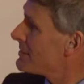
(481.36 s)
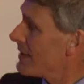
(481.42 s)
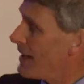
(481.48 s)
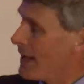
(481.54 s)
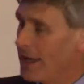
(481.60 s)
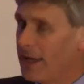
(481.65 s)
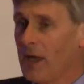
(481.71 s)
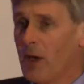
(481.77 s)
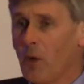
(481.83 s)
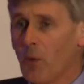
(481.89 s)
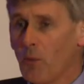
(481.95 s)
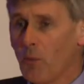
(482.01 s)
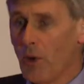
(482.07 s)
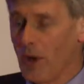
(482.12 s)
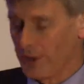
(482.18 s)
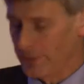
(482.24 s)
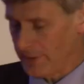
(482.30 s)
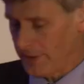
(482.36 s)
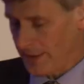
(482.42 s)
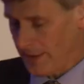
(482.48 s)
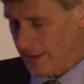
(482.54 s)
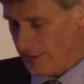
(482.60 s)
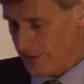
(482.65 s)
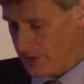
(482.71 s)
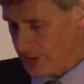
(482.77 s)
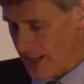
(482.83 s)
say what
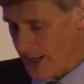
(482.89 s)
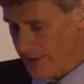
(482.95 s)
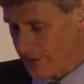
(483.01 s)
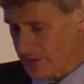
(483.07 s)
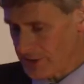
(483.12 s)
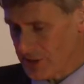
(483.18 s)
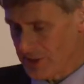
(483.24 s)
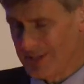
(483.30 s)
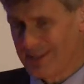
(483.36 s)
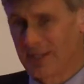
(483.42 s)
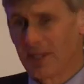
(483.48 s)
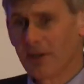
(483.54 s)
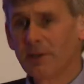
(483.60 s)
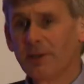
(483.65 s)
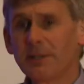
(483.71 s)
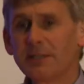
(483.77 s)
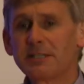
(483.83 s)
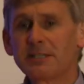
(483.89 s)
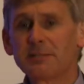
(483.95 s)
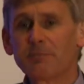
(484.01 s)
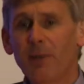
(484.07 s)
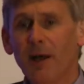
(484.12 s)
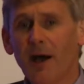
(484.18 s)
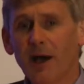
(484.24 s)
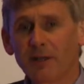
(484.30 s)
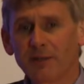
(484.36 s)
the Chagos can do, and this is
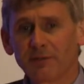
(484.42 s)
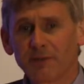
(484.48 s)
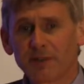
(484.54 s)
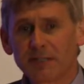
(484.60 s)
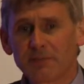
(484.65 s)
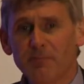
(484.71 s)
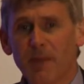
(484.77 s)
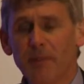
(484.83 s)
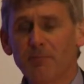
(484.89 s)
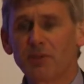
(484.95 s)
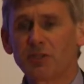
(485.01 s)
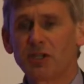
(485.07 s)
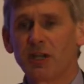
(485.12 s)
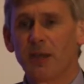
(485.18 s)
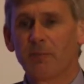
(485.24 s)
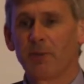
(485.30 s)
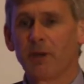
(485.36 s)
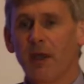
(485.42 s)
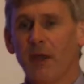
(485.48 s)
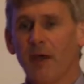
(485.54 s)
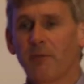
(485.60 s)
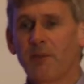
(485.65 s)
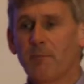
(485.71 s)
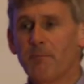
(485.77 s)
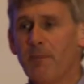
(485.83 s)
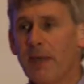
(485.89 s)
part of this membership,
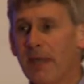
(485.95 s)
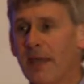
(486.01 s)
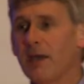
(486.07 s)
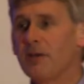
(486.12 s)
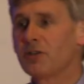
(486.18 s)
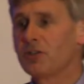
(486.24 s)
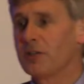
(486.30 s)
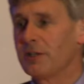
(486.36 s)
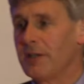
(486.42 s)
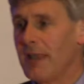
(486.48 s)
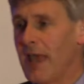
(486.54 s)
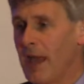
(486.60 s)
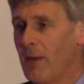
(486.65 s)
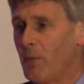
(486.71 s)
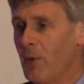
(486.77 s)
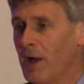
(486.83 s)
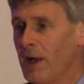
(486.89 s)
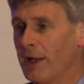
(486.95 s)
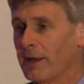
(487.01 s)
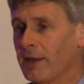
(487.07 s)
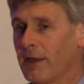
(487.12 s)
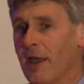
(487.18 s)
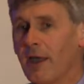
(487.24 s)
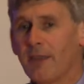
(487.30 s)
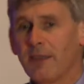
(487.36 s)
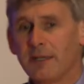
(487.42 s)
the Big Ocean Network
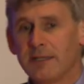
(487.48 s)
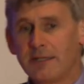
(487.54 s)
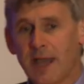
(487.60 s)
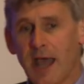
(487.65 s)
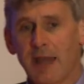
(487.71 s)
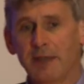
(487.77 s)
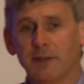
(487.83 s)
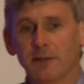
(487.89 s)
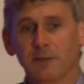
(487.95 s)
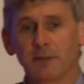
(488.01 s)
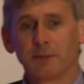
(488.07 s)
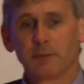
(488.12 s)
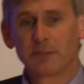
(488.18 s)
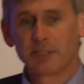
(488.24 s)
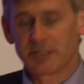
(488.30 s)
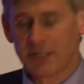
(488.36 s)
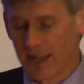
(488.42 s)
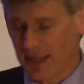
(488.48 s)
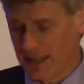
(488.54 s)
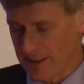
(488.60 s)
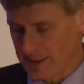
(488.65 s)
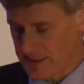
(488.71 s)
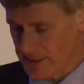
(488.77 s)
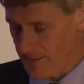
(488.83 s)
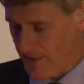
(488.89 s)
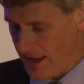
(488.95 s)
that Daniel was telling
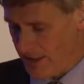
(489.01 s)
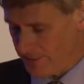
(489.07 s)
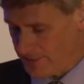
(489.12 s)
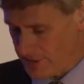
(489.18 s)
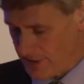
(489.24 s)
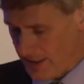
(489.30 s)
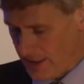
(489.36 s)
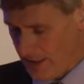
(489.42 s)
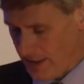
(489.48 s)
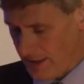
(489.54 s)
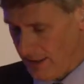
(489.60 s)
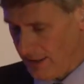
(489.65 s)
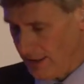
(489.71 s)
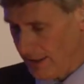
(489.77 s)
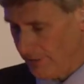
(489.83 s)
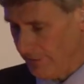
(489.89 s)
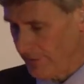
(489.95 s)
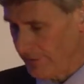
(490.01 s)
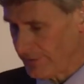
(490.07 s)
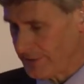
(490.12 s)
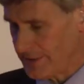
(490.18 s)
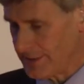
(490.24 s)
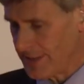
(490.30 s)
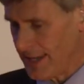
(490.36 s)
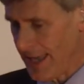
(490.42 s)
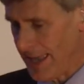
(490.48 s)
us about earlier on
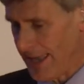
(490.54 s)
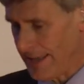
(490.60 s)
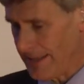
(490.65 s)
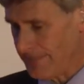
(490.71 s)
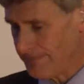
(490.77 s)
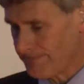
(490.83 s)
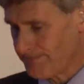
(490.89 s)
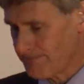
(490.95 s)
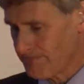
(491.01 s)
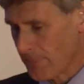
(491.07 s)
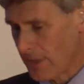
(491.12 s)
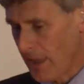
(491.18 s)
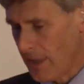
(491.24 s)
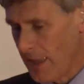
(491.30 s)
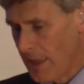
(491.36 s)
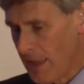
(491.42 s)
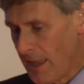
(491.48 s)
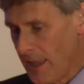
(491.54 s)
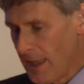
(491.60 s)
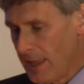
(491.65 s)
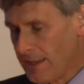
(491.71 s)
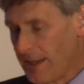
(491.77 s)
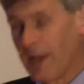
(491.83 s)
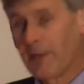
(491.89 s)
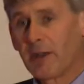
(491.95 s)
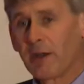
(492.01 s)
today.
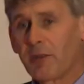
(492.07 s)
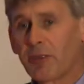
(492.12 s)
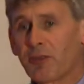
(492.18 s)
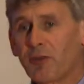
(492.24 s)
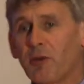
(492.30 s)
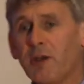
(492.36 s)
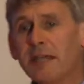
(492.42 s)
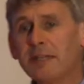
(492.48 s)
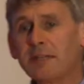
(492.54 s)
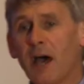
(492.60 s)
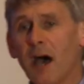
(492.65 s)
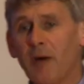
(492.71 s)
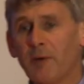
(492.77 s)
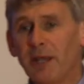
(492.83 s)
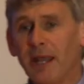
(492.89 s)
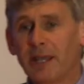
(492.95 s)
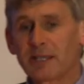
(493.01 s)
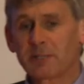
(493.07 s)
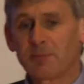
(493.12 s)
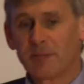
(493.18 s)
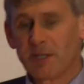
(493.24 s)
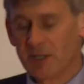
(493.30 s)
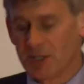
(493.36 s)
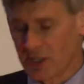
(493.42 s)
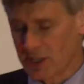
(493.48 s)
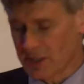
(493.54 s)
Now, there are three Darwin
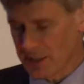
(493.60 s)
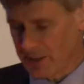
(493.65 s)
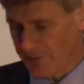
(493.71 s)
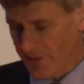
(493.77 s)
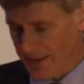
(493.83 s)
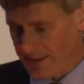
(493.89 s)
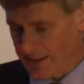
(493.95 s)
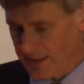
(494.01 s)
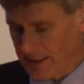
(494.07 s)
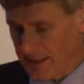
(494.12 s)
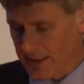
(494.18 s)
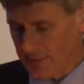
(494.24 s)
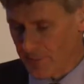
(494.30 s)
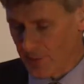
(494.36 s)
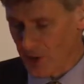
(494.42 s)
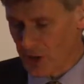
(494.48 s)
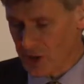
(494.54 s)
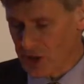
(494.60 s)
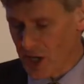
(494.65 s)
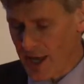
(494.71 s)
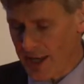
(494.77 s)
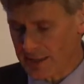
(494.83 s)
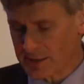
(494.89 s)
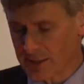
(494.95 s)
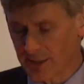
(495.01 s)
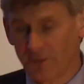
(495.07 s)
expeditions funded in the
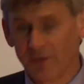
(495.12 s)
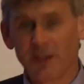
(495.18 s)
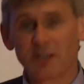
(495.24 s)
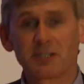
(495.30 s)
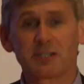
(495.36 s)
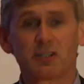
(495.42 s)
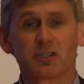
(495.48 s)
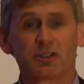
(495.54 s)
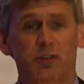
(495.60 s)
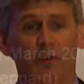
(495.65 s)
project. The first has